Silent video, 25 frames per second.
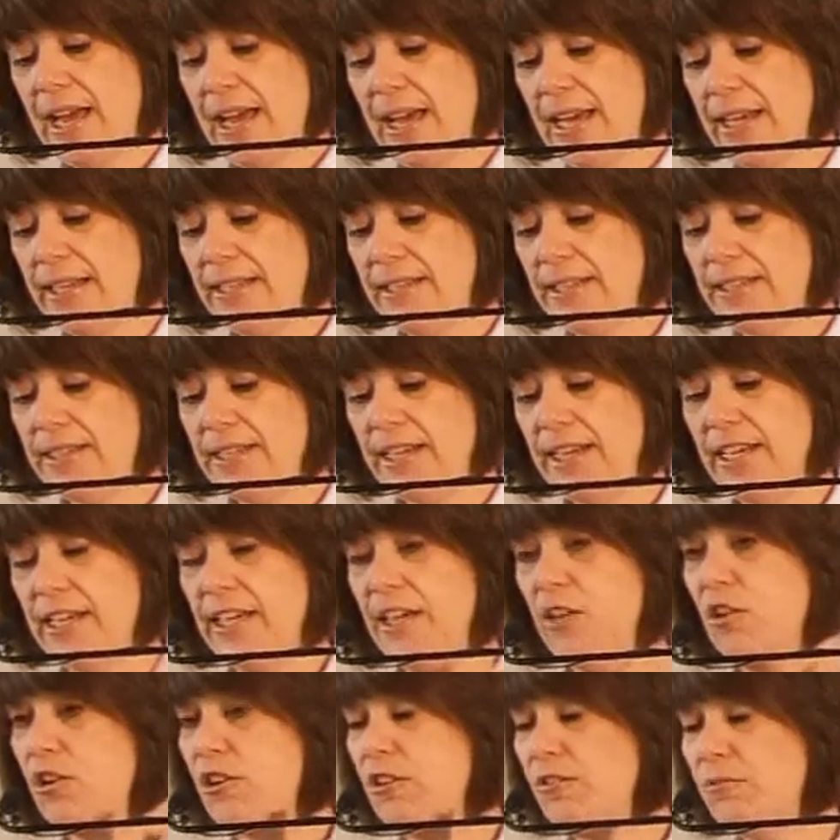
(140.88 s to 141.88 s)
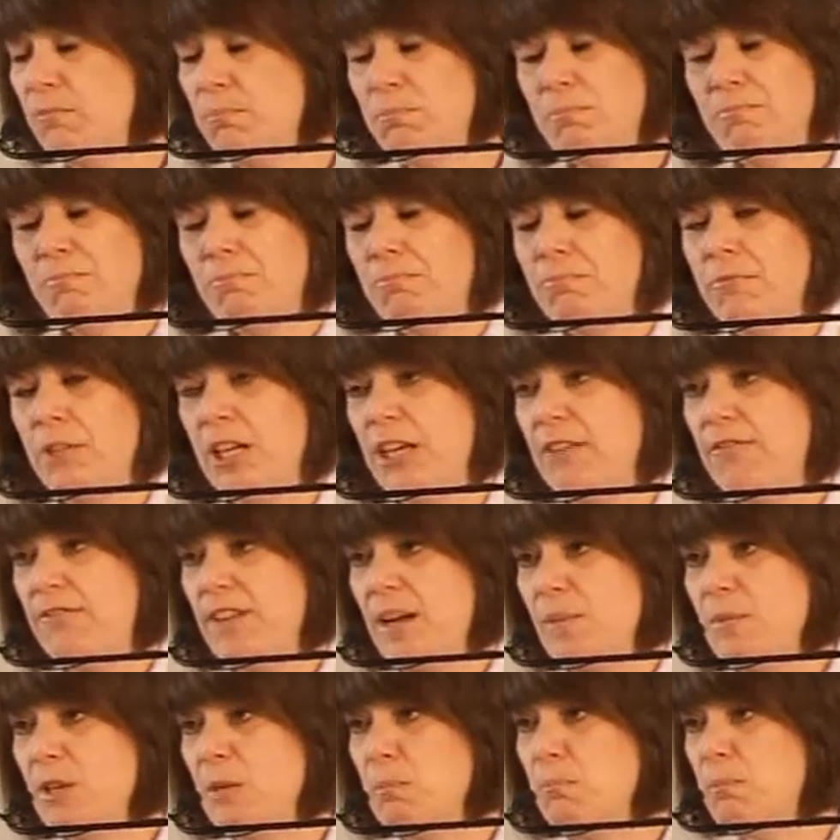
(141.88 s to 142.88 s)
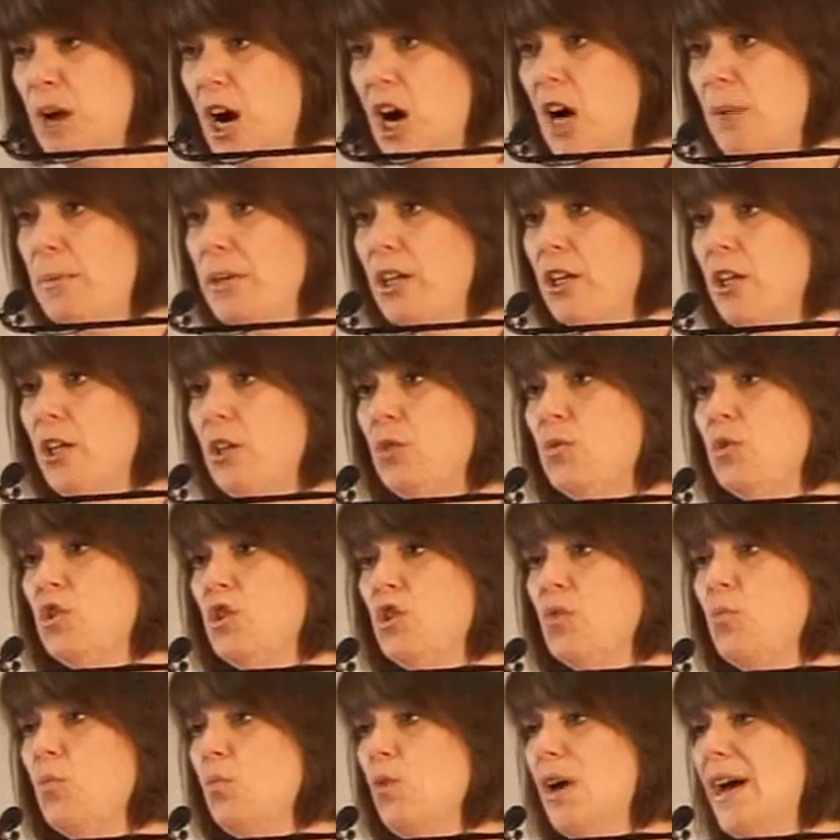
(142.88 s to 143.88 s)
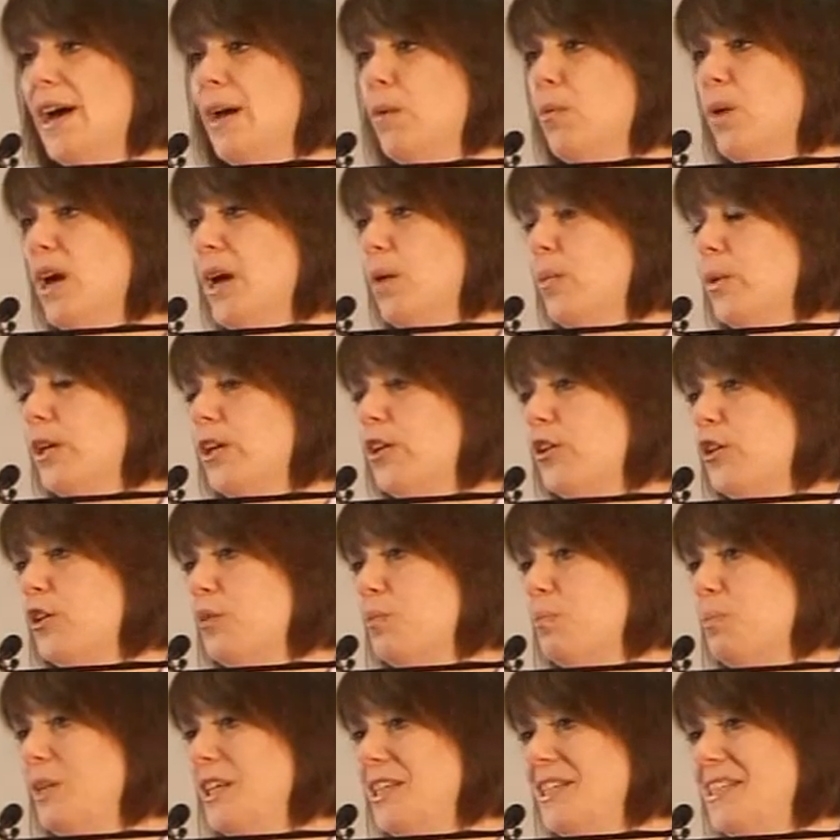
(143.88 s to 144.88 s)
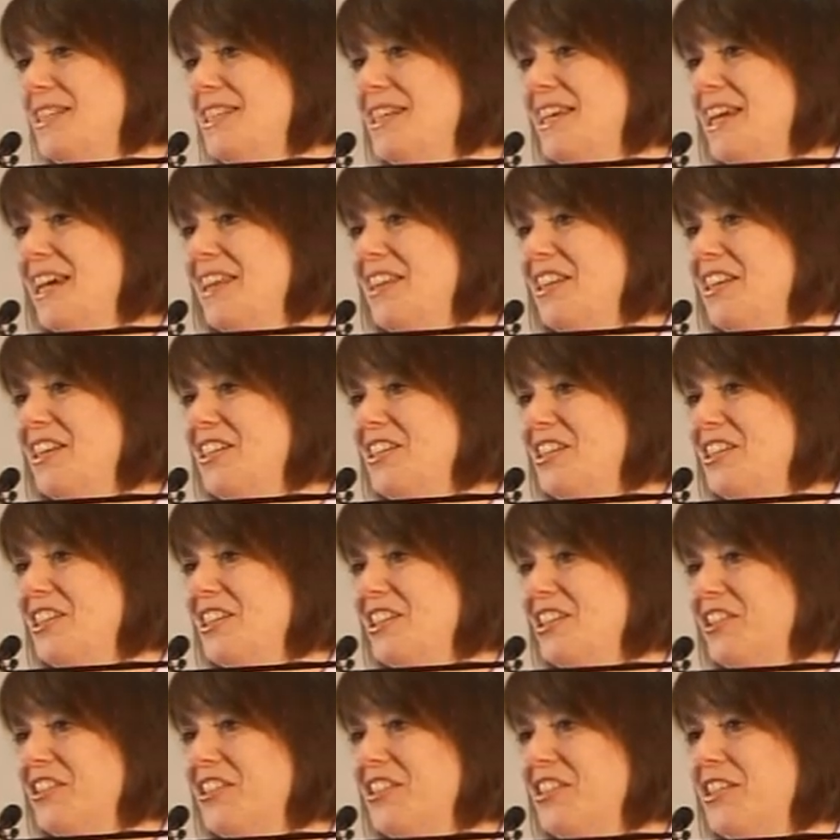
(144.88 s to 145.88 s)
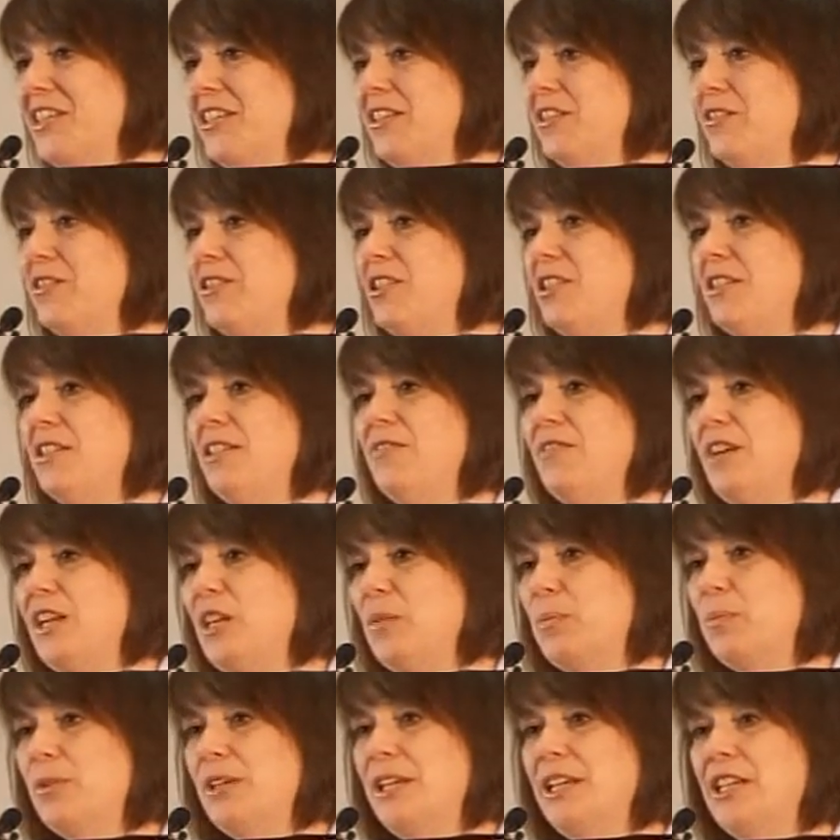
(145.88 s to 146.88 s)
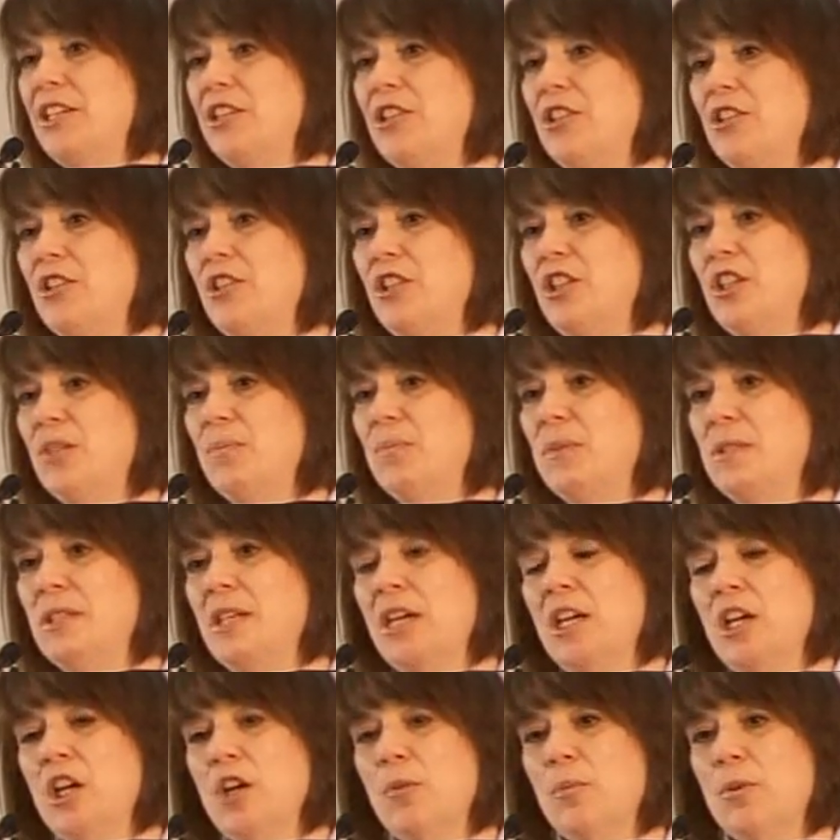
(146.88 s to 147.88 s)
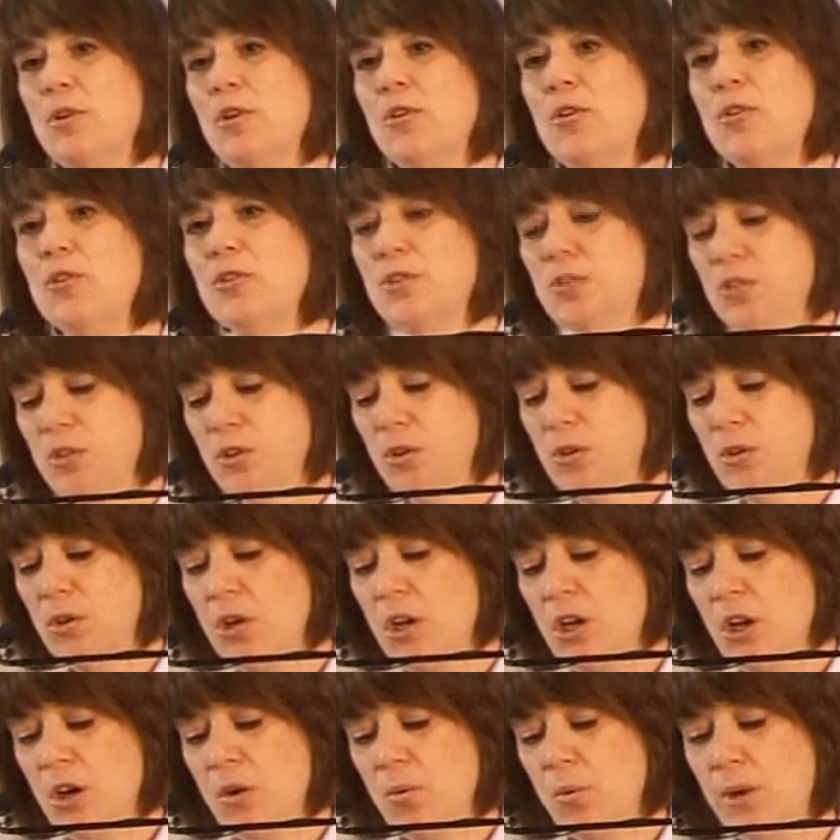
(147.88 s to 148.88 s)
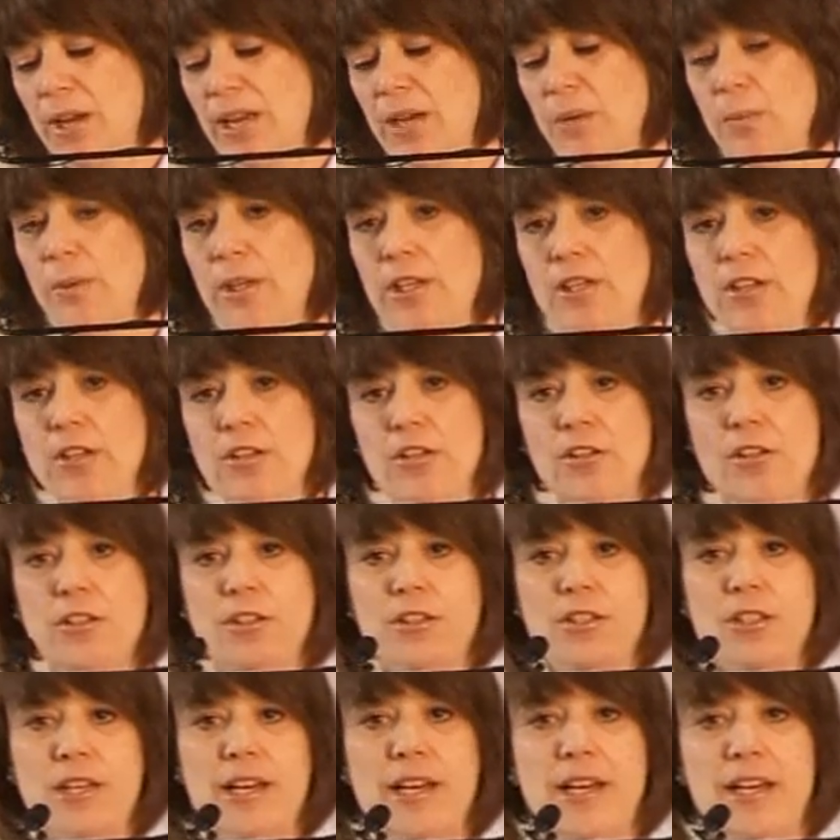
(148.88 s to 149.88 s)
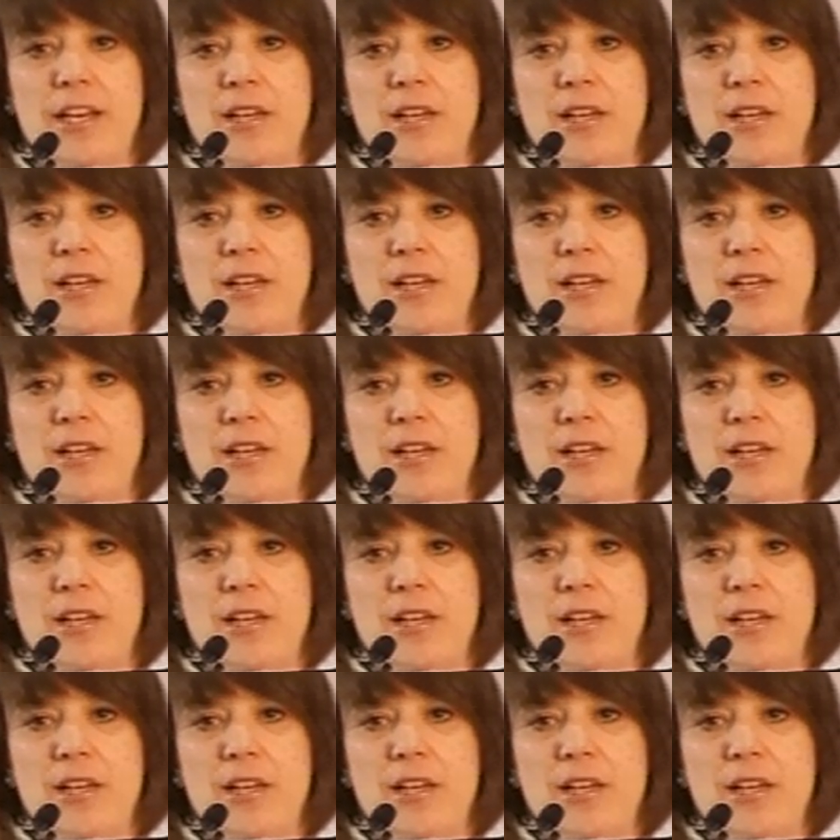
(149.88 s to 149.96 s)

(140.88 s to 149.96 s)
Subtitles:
and or a family barbecue, somewhere where we could meet together to continue to develop relationships, but also where we could